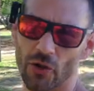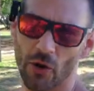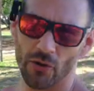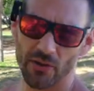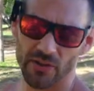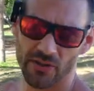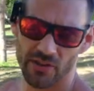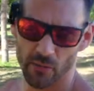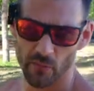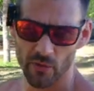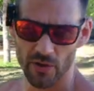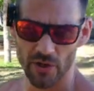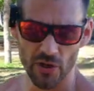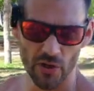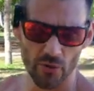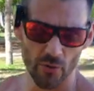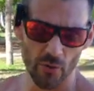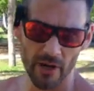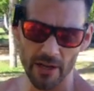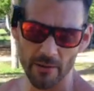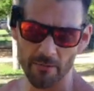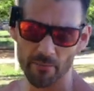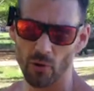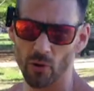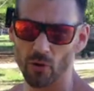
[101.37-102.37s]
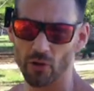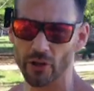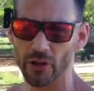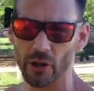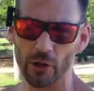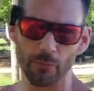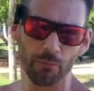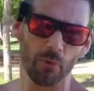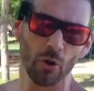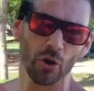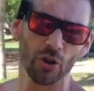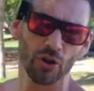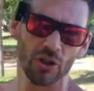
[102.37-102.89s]
notice that when you do any
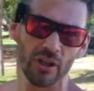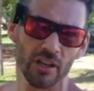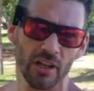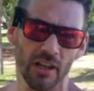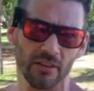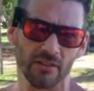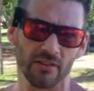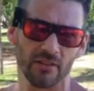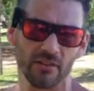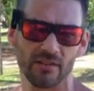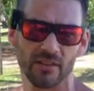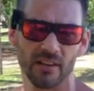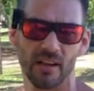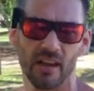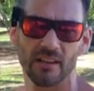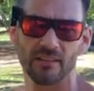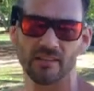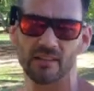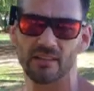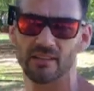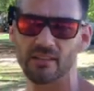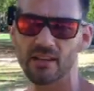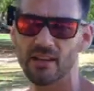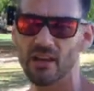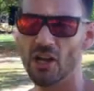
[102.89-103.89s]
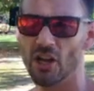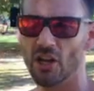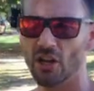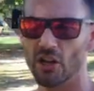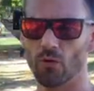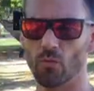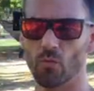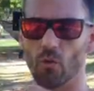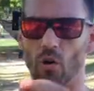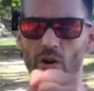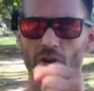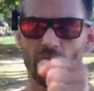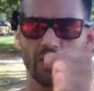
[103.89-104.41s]
pulling or pushing exercises,
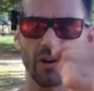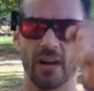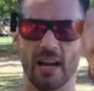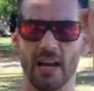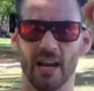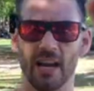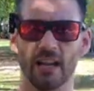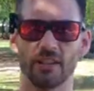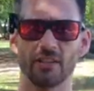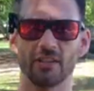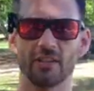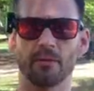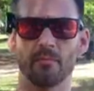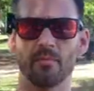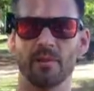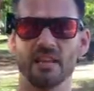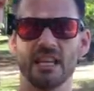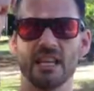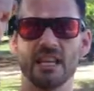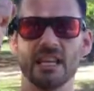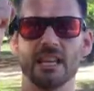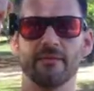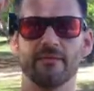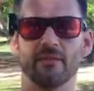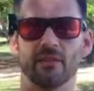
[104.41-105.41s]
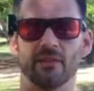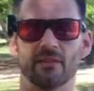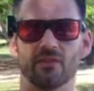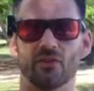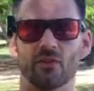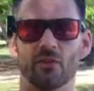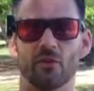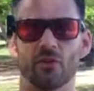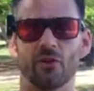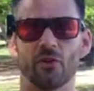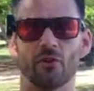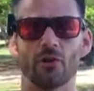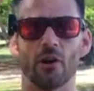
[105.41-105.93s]
you want your hands to be even
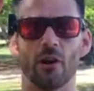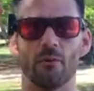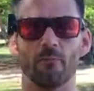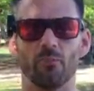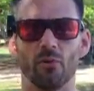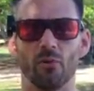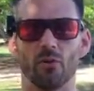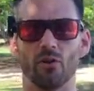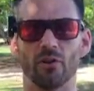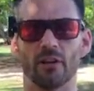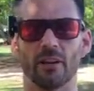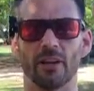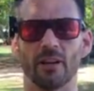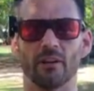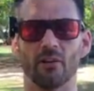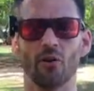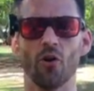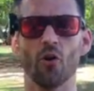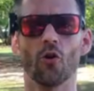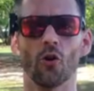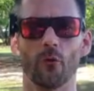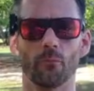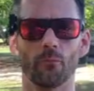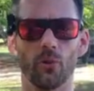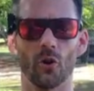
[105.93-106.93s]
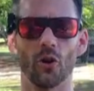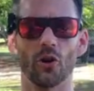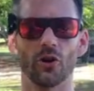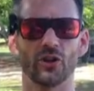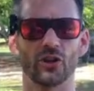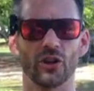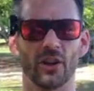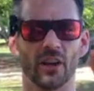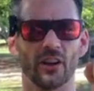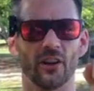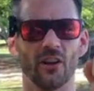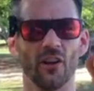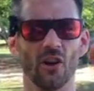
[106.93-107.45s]
so that you're not pulling or
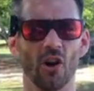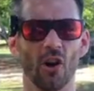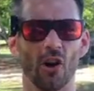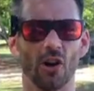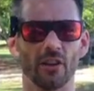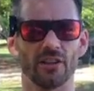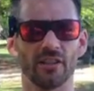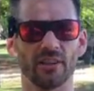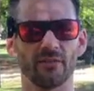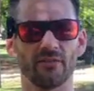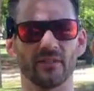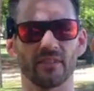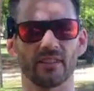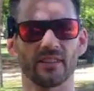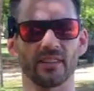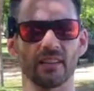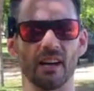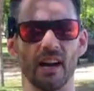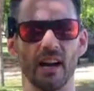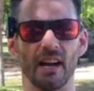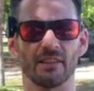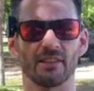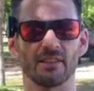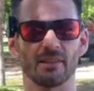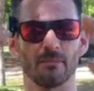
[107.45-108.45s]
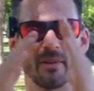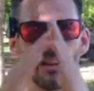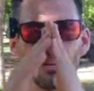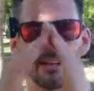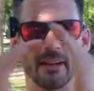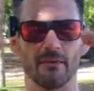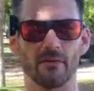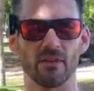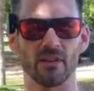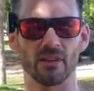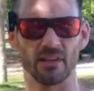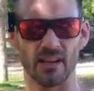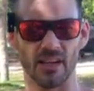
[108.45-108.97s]
pushing on different sides to
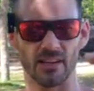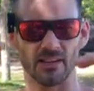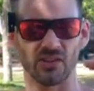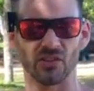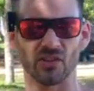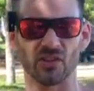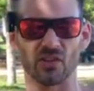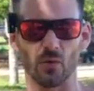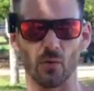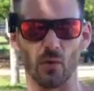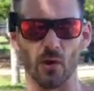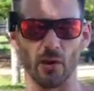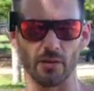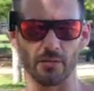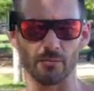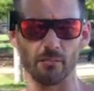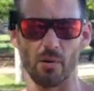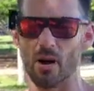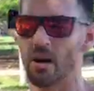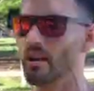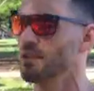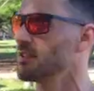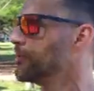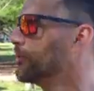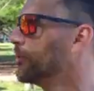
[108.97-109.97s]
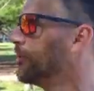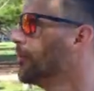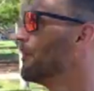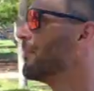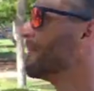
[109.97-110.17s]
make everything nice and square as possible.